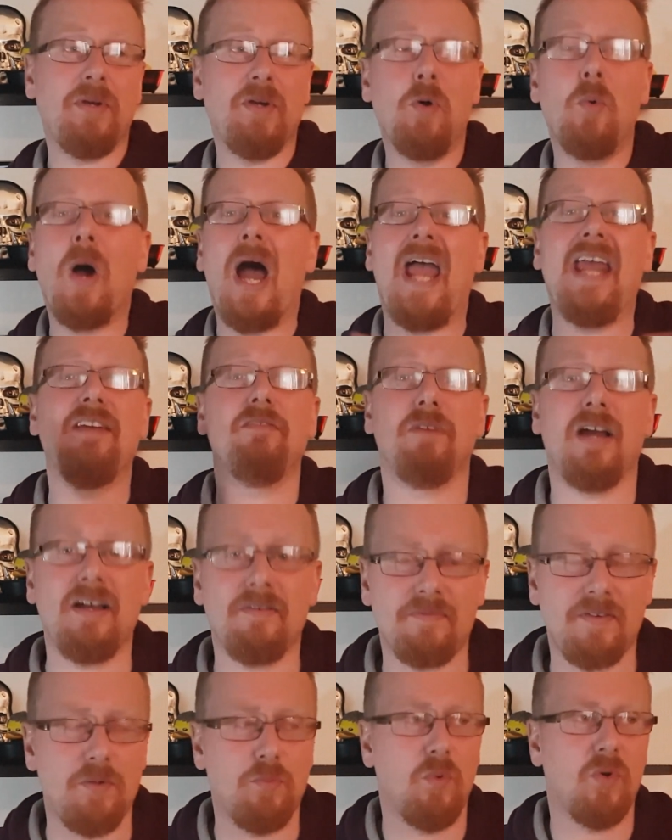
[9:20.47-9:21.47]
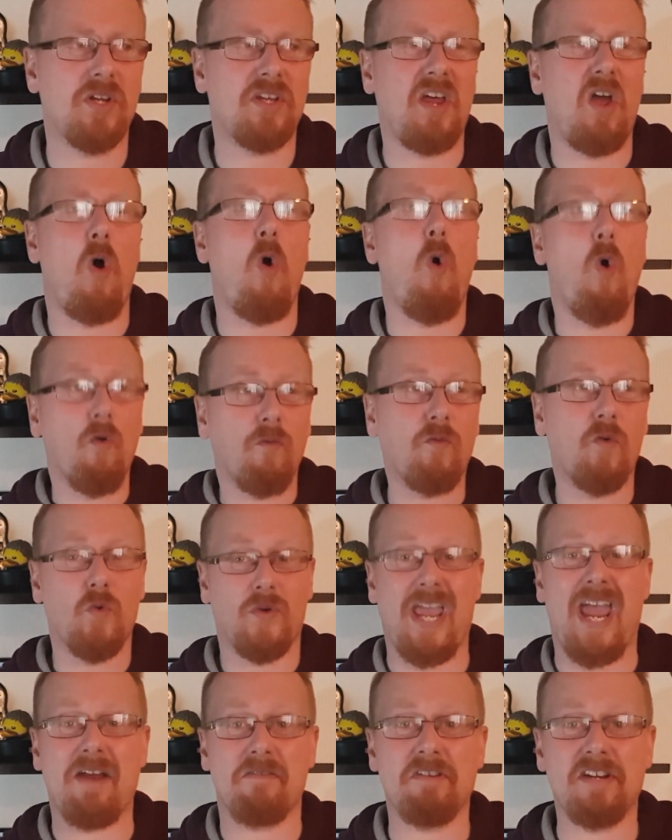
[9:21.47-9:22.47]
We all hate Raffi. What an awful
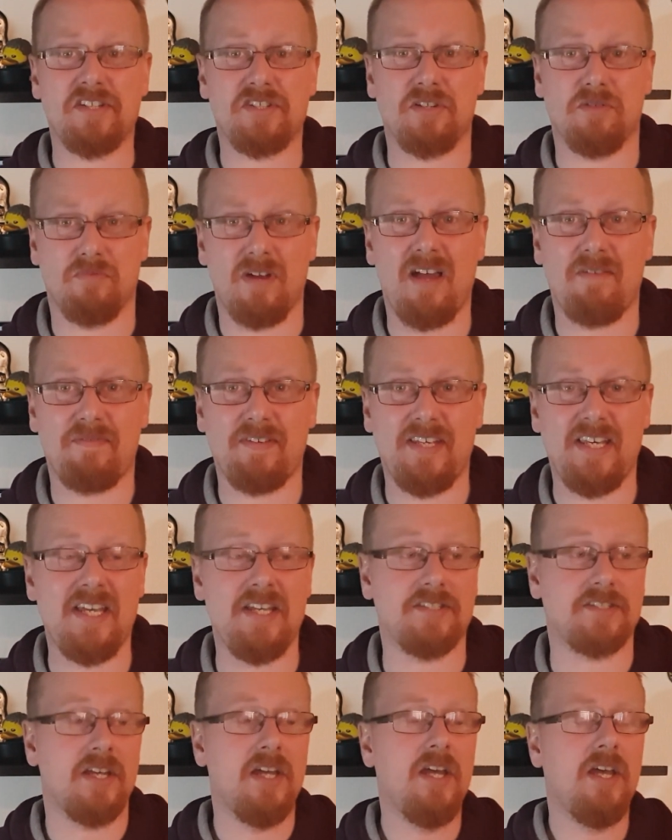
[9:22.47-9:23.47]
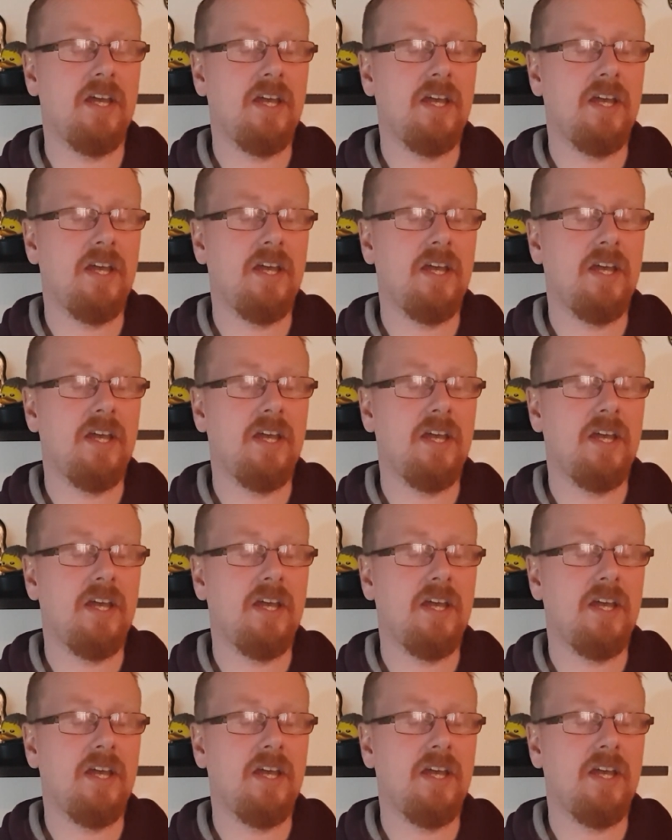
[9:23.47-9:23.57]
character Raffi is.